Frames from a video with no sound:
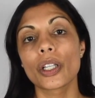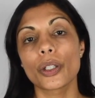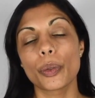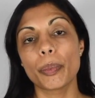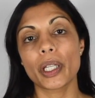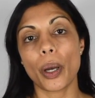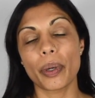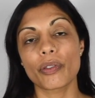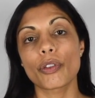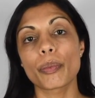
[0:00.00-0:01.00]
you would be
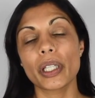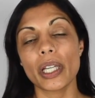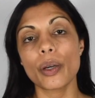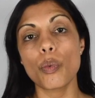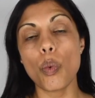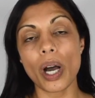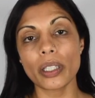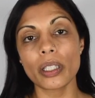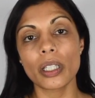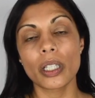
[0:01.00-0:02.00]
going from year 1